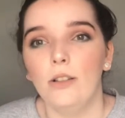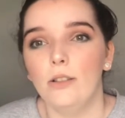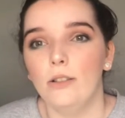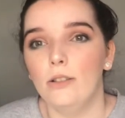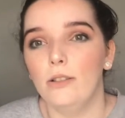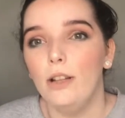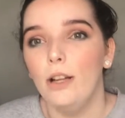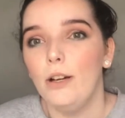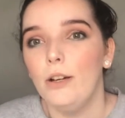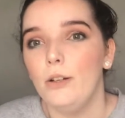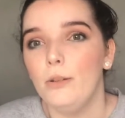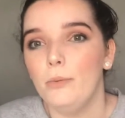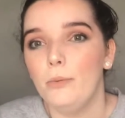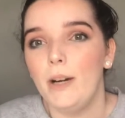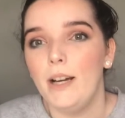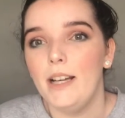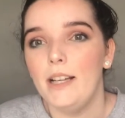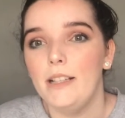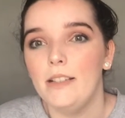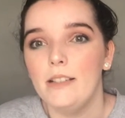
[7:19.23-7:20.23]
low
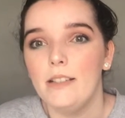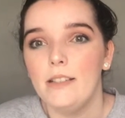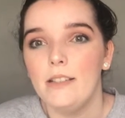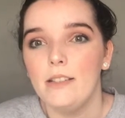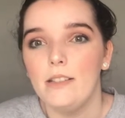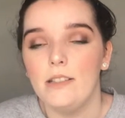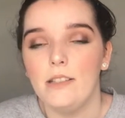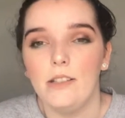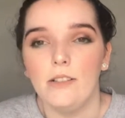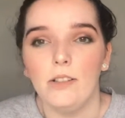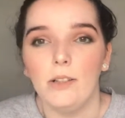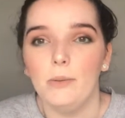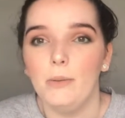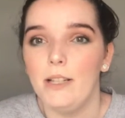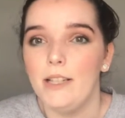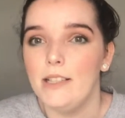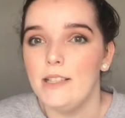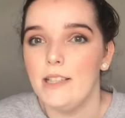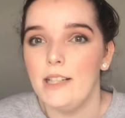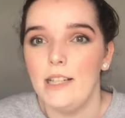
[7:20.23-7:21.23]
waste, zero
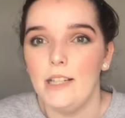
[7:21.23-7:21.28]
waste,